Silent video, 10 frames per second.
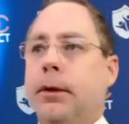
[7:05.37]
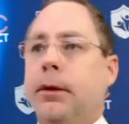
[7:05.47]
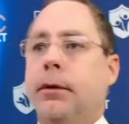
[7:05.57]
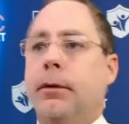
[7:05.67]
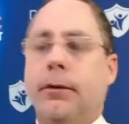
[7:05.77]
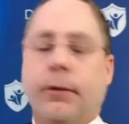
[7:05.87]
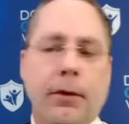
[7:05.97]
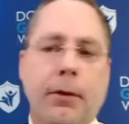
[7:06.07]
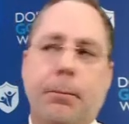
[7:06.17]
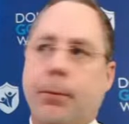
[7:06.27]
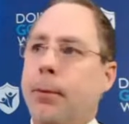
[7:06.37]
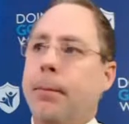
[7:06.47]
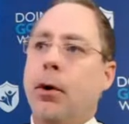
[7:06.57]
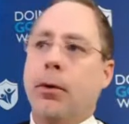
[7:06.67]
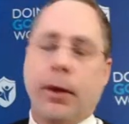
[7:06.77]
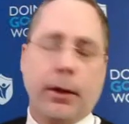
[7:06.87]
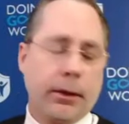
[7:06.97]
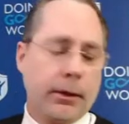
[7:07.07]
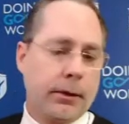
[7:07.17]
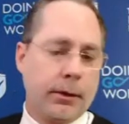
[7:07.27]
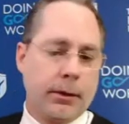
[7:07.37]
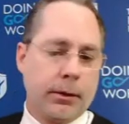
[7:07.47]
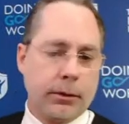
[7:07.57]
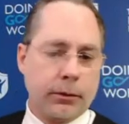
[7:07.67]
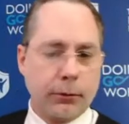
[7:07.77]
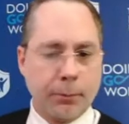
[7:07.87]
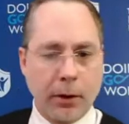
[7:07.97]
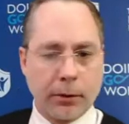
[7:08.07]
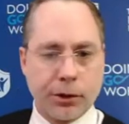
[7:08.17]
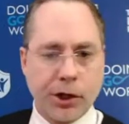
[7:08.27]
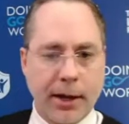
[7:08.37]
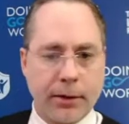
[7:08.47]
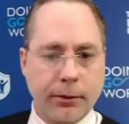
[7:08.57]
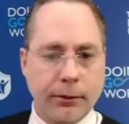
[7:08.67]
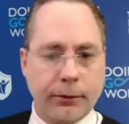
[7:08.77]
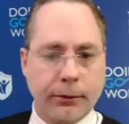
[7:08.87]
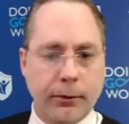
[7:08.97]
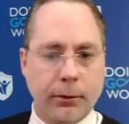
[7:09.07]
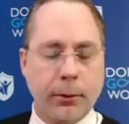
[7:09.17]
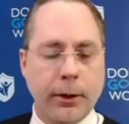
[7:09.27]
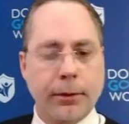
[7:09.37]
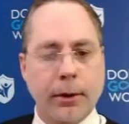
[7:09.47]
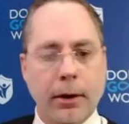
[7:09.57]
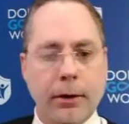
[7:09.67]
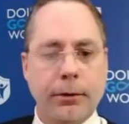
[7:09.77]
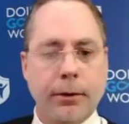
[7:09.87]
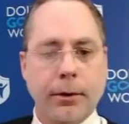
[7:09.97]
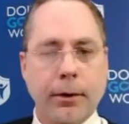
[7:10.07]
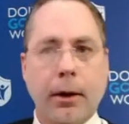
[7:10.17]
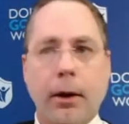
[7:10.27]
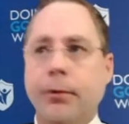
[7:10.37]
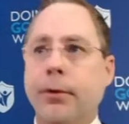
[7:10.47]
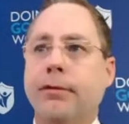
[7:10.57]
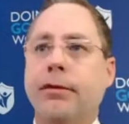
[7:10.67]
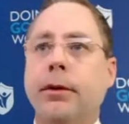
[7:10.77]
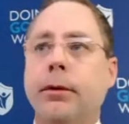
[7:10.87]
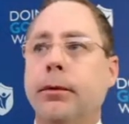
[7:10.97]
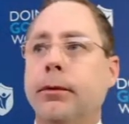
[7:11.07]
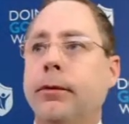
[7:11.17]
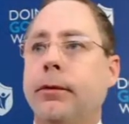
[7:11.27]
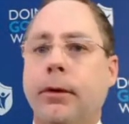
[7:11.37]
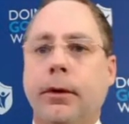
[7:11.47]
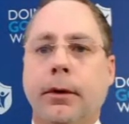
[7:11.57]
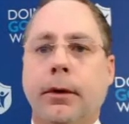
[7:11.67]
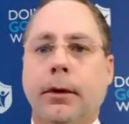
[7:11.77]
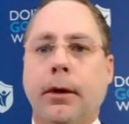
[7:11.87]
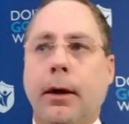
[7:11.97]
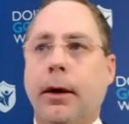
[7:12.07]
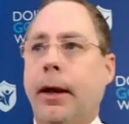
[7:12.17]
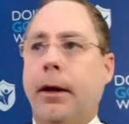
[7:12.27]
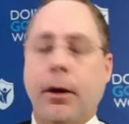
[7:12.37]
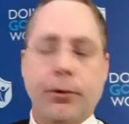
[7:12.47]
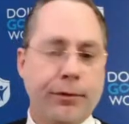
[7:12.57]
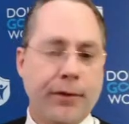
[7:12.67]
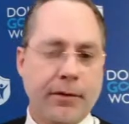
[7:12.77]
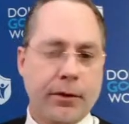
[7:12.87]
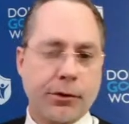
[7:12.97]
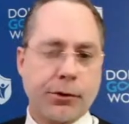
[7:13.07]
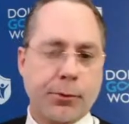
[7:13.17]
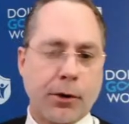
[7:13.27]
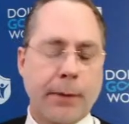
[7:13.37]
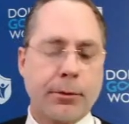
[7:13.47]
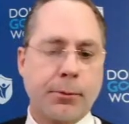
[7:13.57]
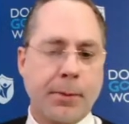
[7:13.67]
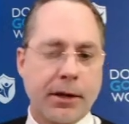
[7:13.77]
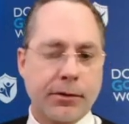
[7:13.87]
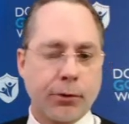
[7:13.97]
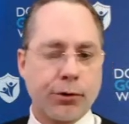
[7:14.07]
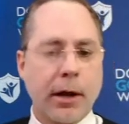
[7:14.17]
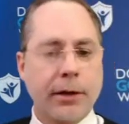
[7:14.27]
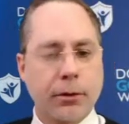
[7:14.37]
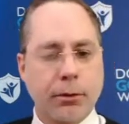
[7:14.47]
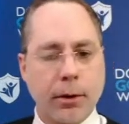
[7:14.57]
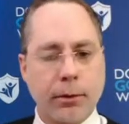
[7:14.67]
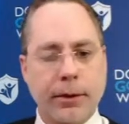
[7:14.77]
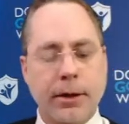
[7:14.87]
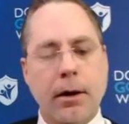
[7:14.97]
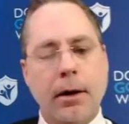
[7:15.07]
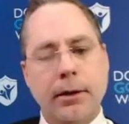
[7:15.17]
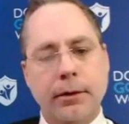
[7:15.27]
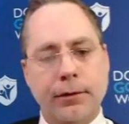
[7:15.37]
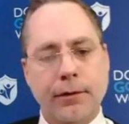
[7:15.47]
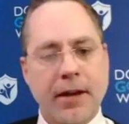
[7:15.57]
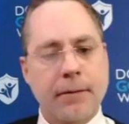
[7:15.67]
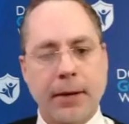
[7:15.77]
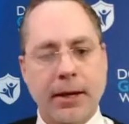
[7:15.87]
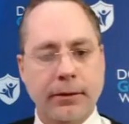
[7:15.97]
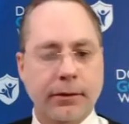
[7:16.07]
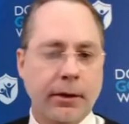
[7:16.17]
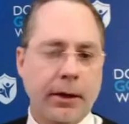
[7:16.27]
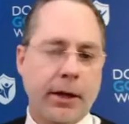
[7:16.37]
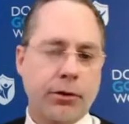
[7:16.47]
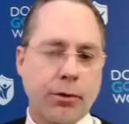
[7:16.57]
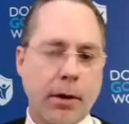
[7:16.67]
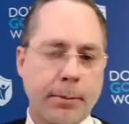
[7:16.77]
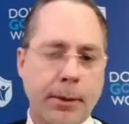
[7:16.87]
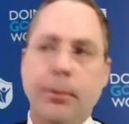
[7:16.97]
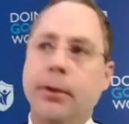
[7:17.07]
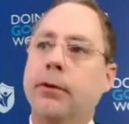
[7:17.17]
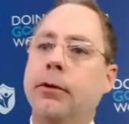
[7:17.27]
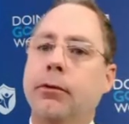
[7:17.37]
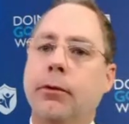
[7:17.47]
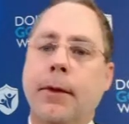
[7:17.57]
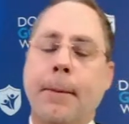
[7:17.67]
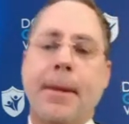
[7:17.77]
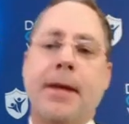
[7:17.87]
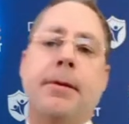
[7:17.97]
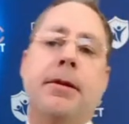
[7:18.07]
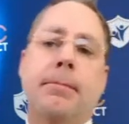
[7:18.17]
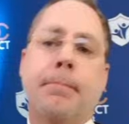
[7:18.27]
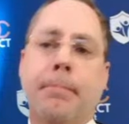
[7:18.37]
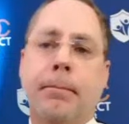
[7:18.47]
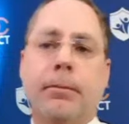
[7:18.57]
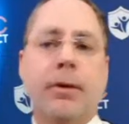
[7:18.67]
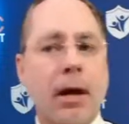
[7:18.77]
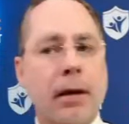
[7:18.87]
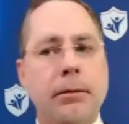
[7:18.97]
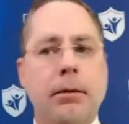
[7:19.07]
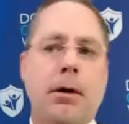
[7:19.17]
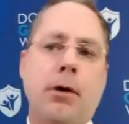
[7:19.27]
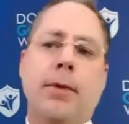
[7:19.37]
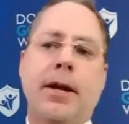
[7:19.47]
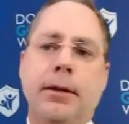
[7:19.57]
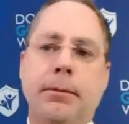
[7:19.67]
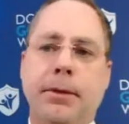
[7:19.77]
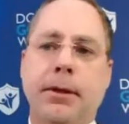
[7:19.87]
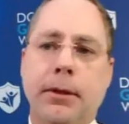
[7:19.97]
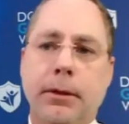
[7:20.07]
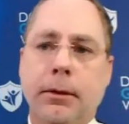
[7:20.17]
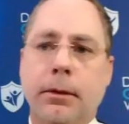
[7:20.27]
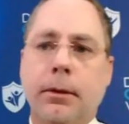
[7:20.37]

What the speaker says: is promoting smaller channels with under 100 views and under 500 subscribers because they're trying to grow the audience, fan base, and draw people into YouTube that may not already be